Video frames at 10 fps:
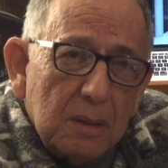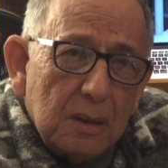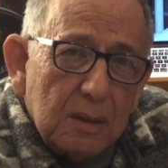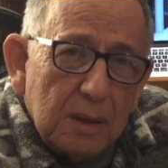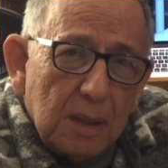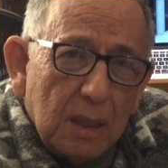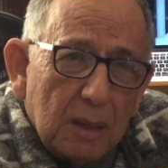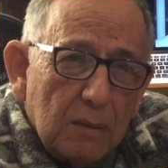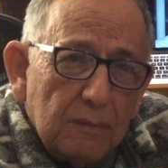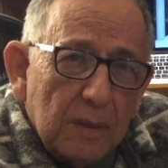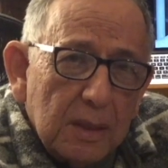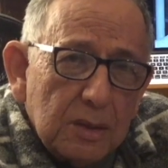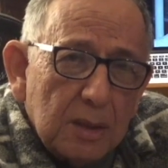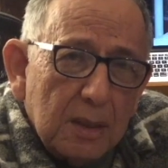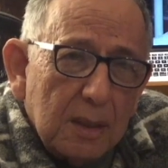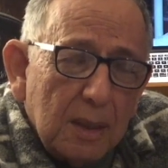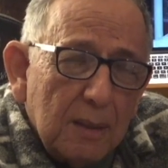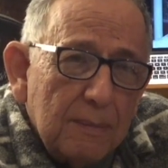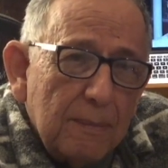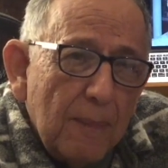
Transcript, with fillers: on the Echo flight shutdown